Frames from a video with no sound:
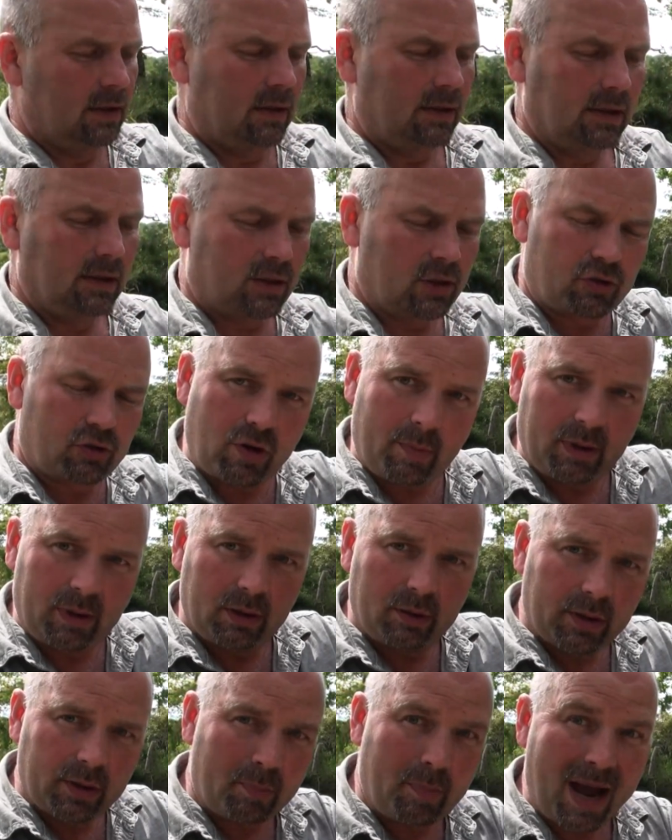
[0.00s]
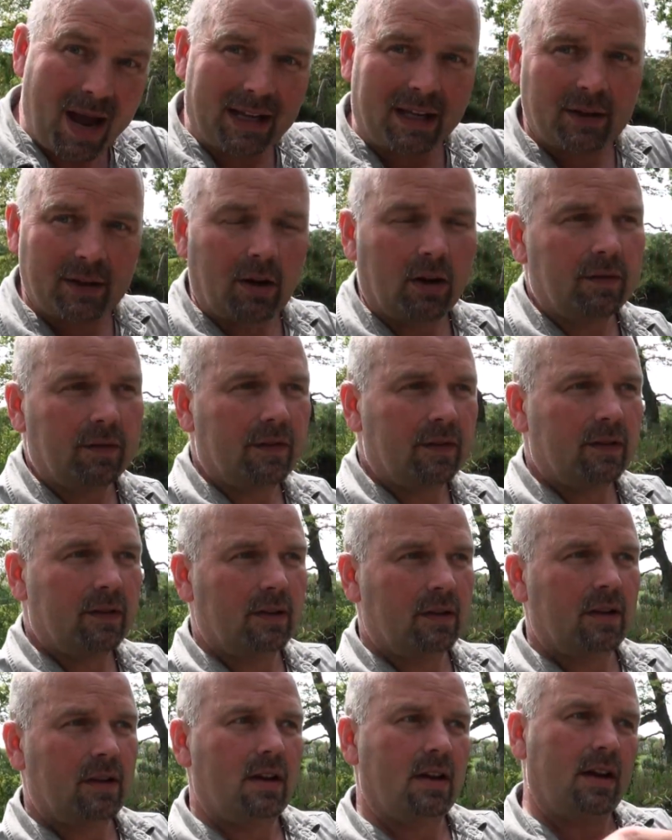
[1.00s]
you'd strip a load of backing off,
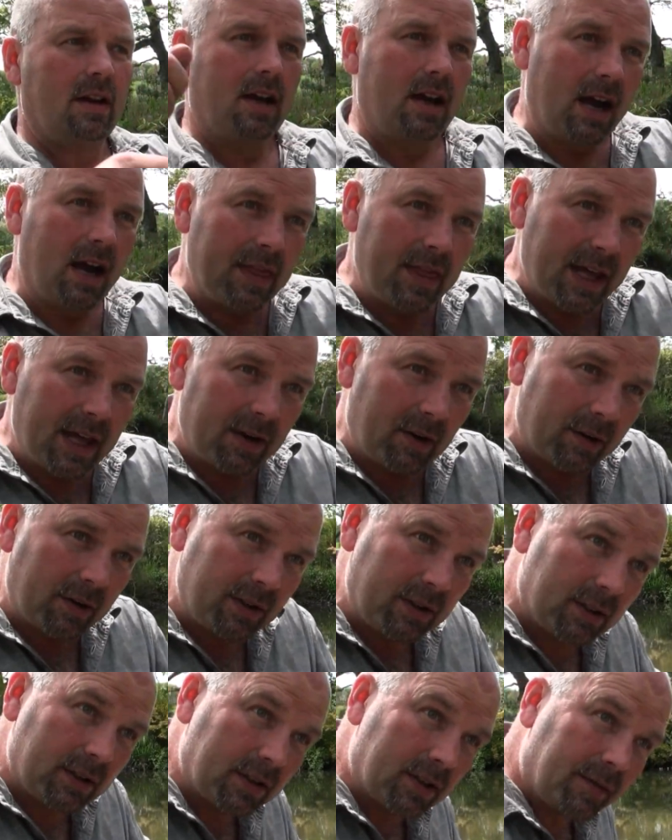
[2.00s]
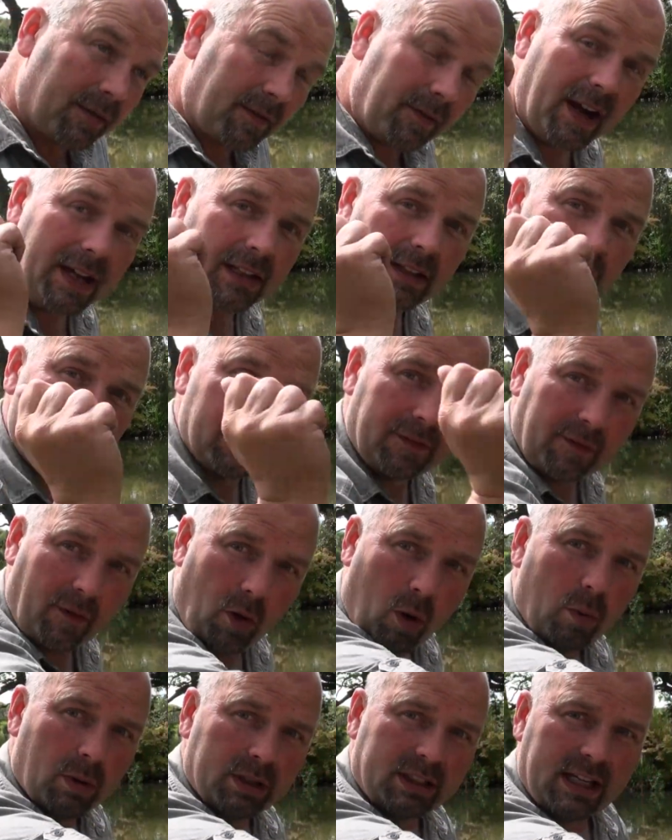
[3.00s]
and then on your final
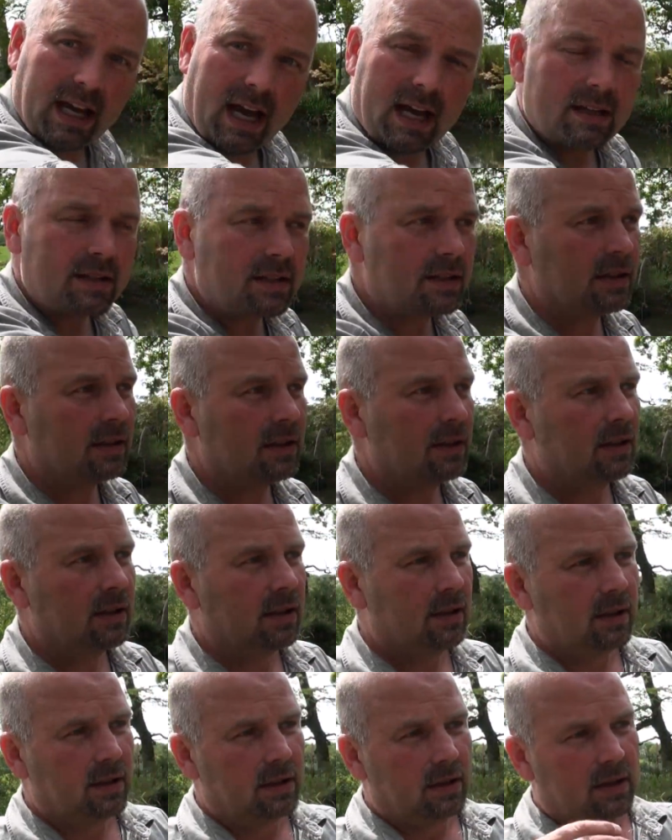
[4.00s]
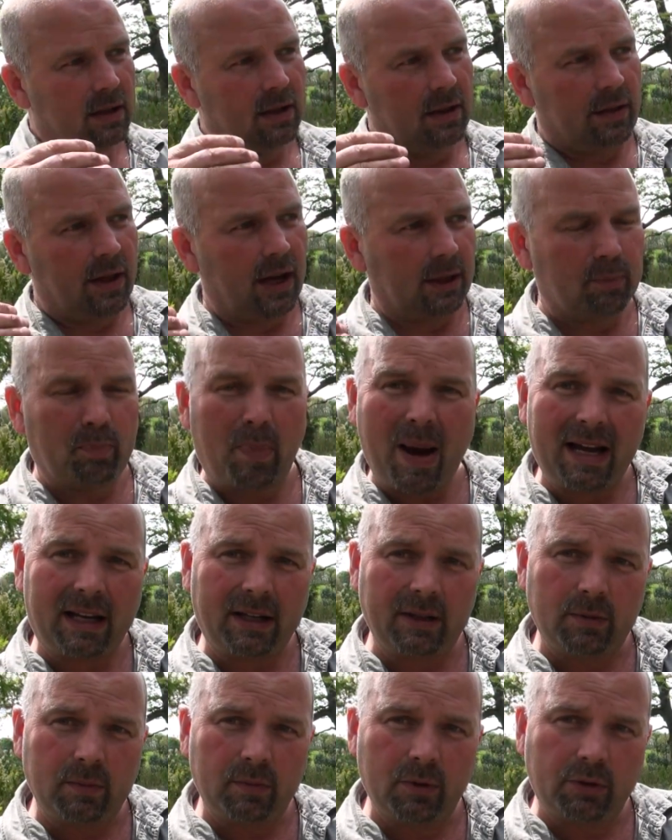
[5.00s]
forward cast, that
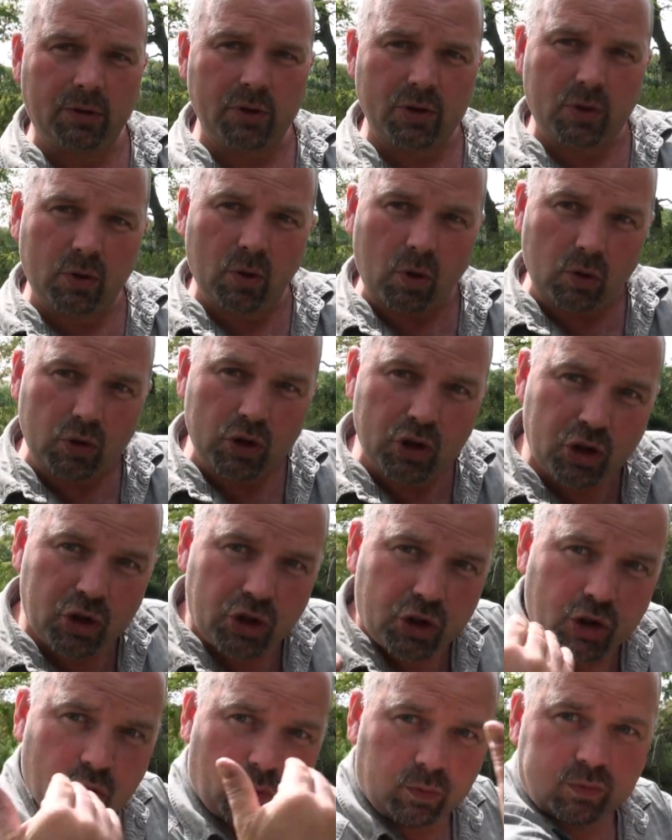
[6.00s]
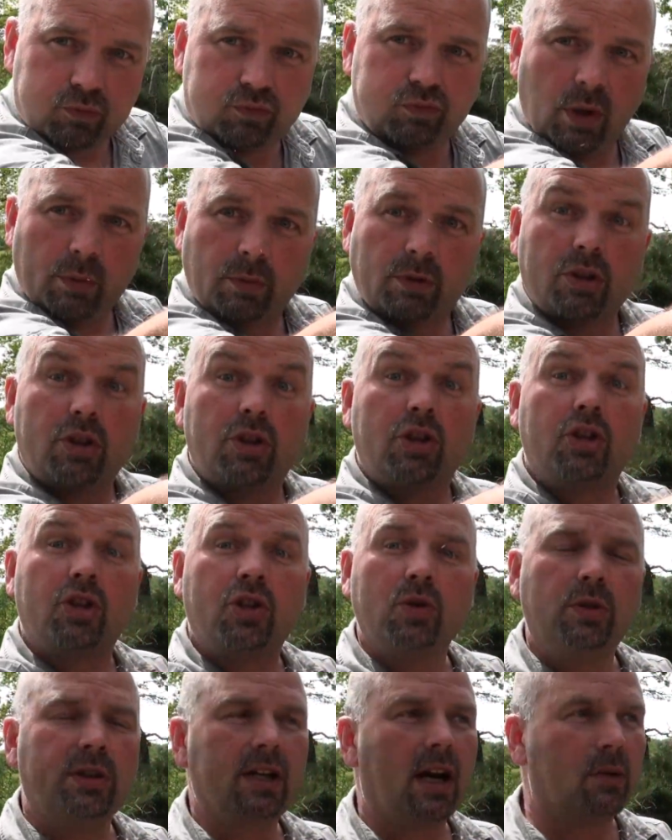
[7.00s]
backing would just go shoot, it would just
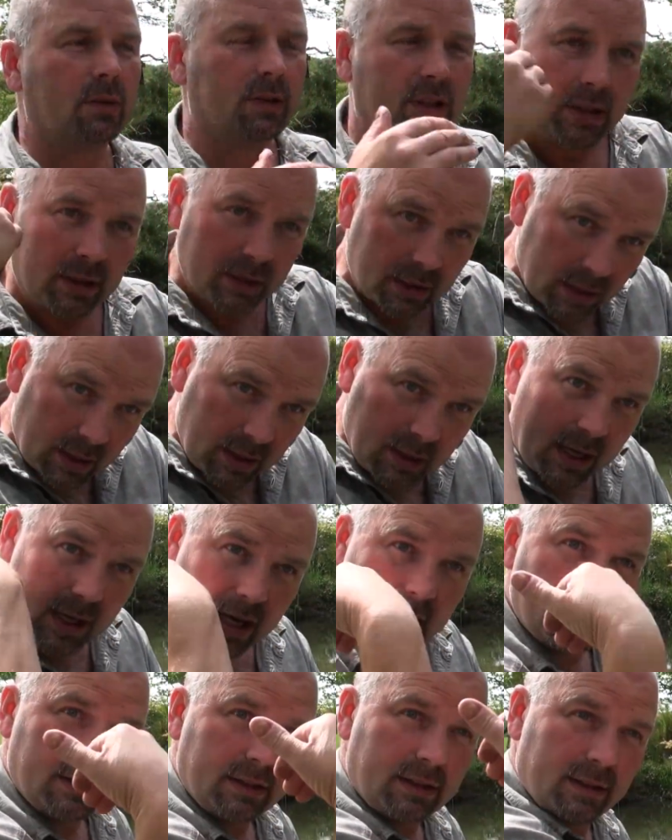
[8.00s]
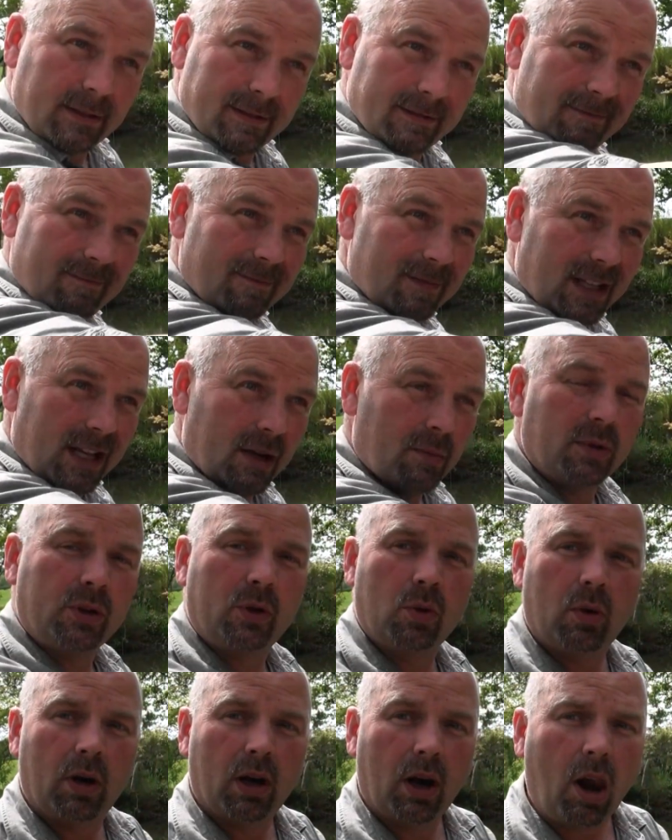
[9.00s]
shoot out, and it would
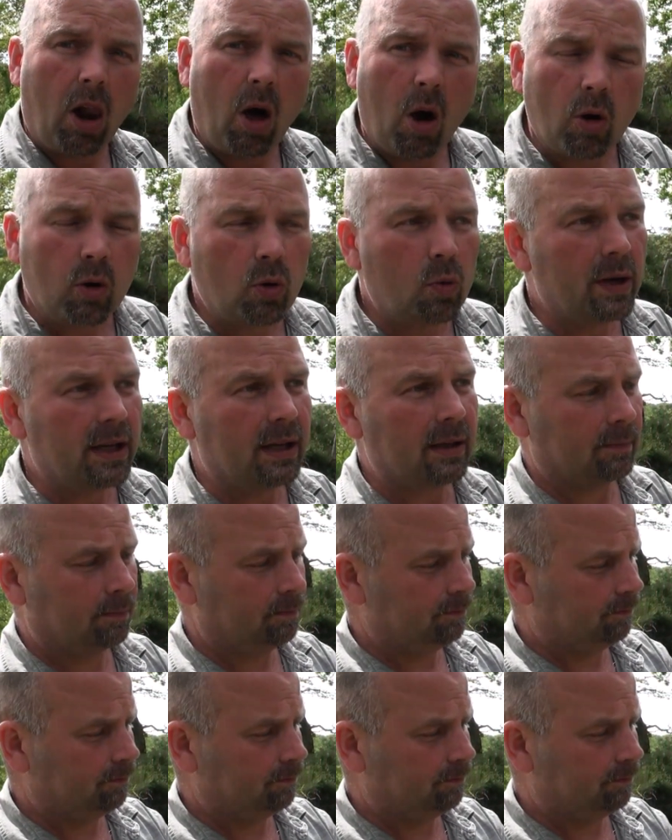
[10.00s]
go a long way.